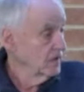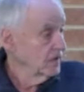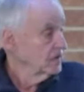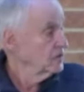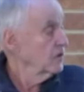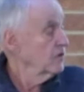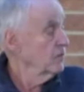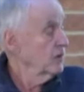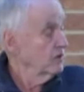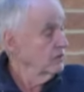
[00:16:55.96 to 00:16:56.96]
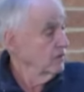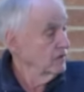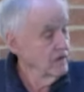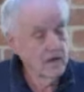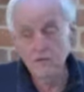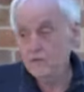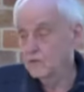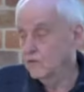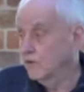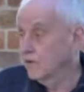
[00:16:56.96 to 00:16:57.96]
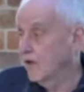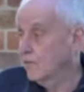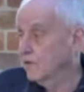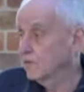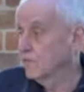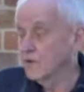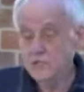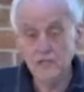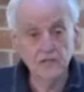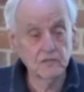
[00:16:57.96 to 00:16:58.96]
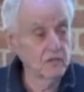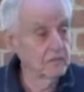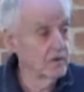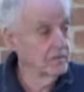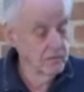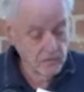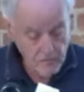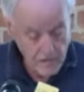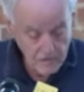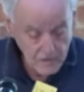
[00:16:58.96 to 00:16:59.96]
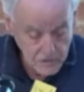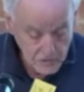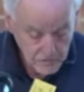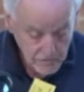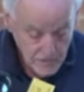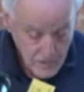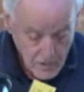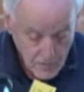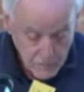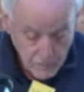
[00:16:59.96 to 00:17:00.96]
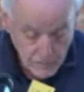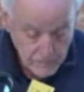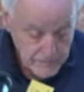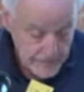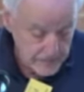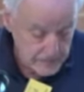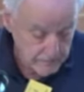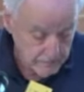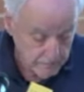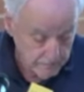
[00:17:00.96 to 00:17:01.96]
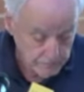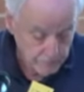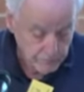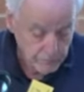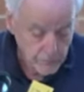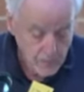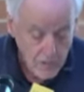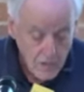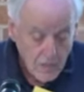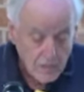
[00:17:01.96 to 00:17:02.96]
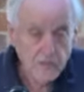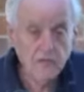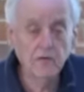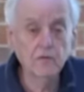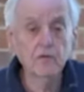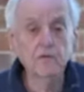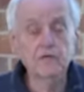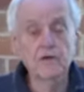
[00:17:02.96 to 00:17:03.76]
so that we can know and learn how we can reach out to the people around us. We're looking for that. So they were looking for an